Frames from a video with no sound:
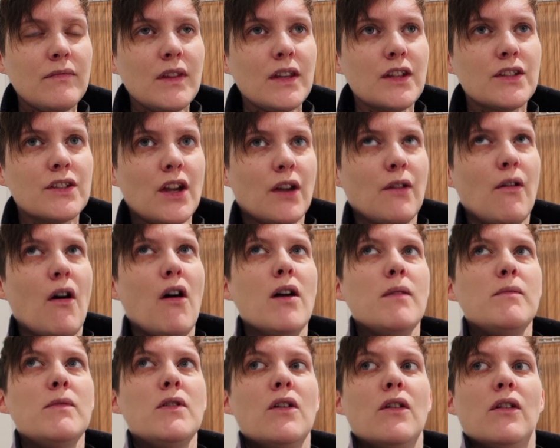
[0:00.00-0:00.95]
So
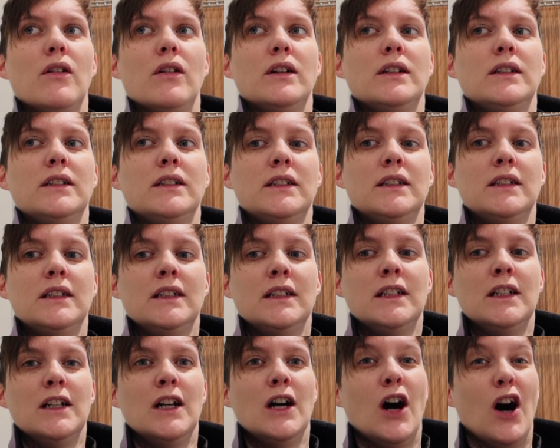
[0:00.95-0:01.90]
I'm not
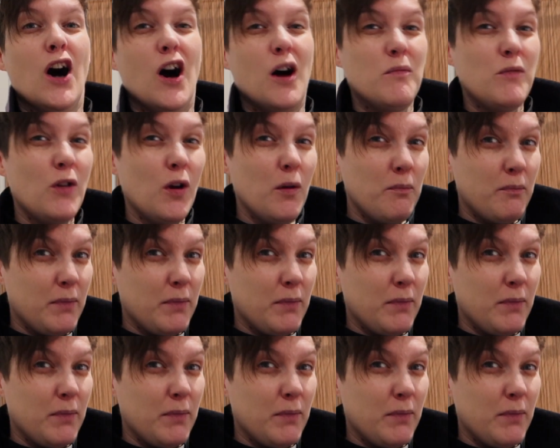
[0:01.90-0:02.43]
a